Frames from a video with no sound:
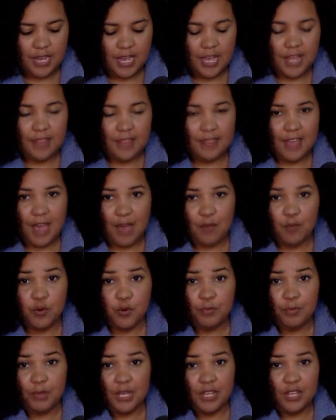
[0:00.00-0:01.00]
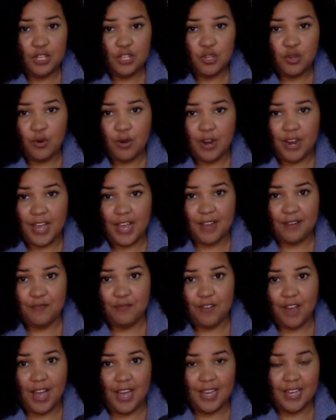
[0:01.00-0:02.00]
And that will be your
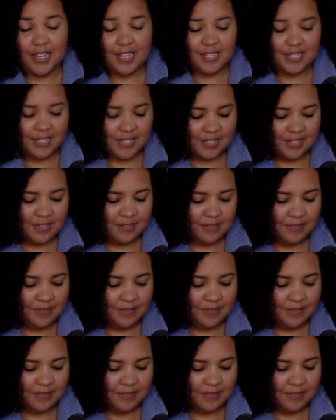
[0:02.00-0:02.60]
advice.